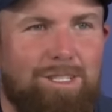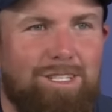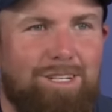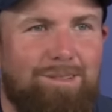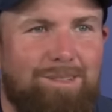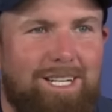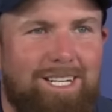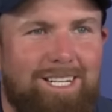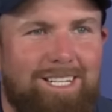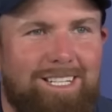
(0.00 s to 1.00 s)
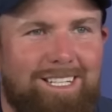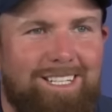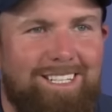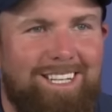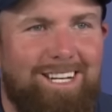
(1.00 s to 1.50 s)
So
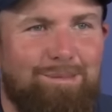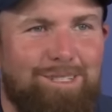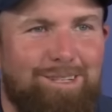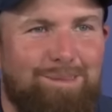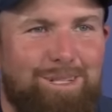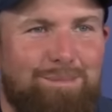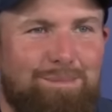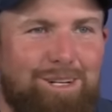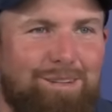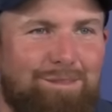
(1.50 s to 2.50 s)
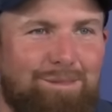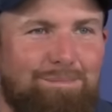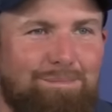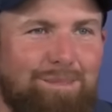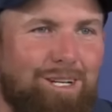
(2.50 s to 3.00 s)
yeah, it was in my mind
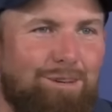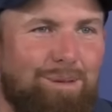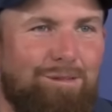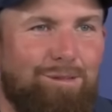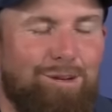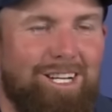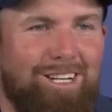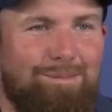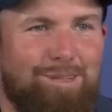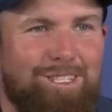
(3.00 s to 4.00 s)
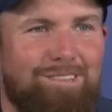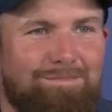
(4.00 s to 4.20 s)
from, you know, about 14 onwards.